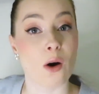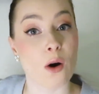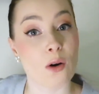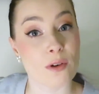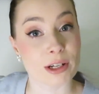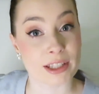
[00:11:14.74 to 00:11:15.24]

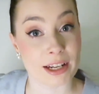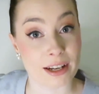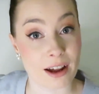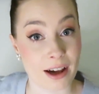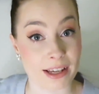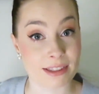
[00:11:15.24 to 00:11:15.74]
over the
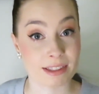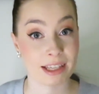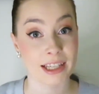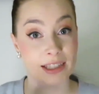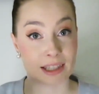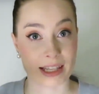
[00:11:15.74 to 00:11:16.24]
night
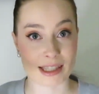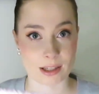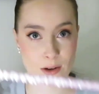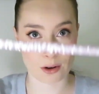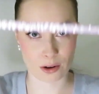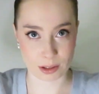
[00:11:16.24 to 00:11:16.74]
heatless
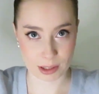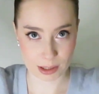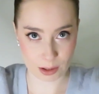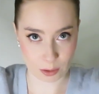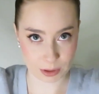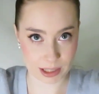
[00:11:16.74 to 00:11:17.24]
curls,
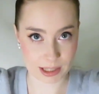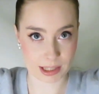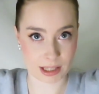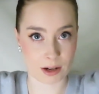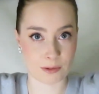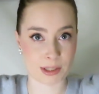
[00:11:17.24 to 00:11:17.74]
so this is
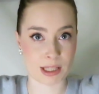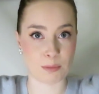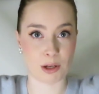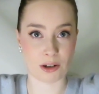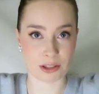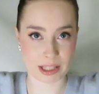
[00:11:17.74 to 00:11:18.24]
kind of
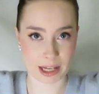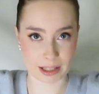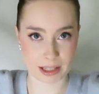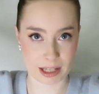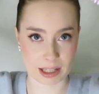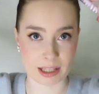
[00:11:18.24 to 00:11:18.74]
similar
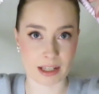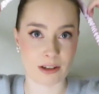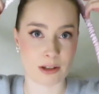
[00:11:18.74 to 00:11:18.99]
technique here.